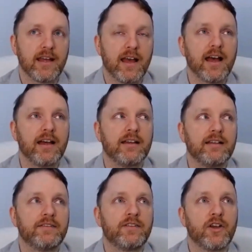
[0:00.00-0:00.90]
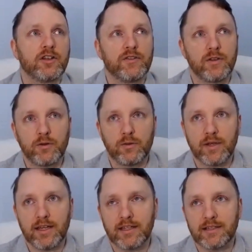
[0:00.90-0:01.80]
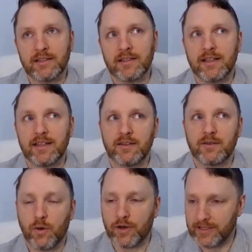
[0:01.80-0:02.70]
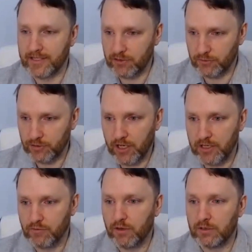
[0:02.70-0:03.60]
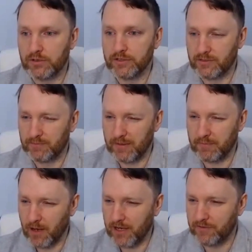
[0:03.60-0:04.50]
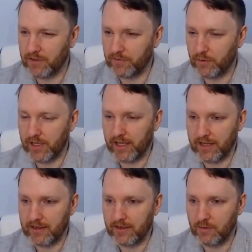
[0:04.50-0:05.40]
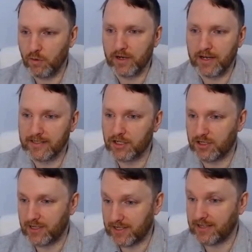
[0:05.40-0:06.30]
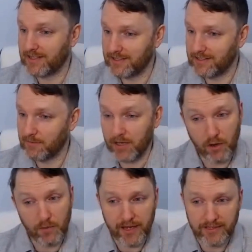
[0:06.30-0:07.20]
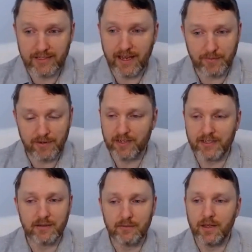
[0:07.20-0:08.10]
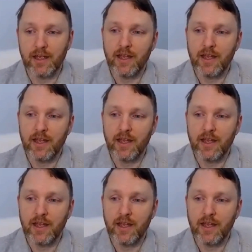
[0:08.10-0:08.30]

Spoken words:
for those of you in organizational change roles, just be mindful of looking at the organization as a system, a complex adaptive system,